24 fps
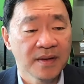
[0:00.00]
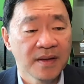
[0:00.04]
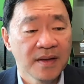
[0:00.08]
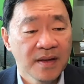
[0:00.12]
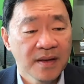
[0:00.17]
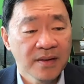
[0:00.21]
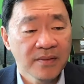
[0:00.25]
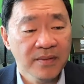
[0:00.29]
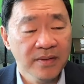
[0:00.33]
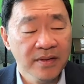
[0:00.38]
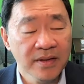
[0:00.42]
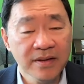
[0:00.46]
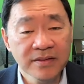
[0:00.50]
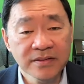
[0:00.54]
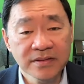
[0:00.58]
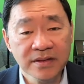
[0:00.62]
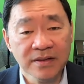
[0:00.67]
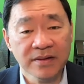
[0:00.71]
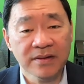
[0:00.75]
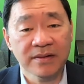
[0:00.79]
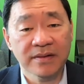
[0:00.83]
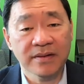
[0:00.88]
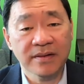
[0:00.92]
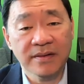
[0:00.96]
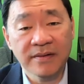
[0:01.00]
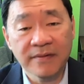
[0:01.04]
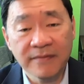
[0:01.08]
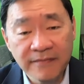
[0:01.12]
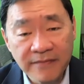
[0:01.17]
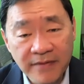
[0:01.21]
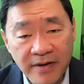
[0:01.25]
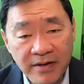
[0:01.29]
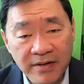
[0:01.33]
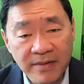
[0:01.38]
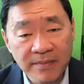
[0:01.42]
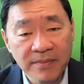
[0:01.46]
Well, those are
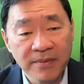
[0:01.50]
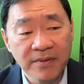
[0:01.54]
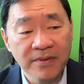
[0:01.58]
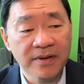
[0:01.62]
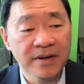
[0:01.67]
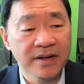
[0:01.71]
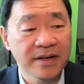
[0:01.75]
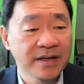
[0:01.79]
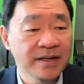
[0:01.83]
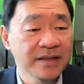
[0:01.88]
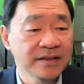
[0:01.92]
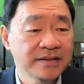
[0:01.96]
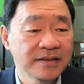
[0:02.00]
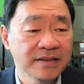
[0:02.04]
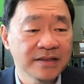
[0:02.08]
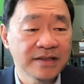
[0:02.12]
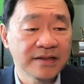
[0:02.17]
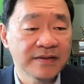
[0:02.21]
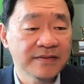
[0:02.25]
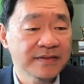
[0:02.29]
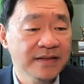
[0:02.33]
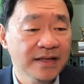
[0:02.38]
very important initiatives.